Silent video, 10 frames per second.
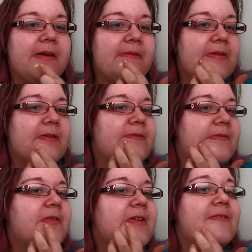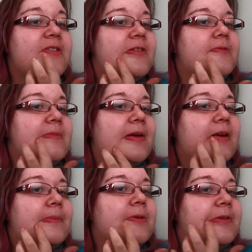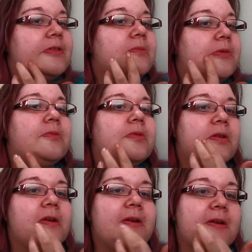I have no makeup on at the moment.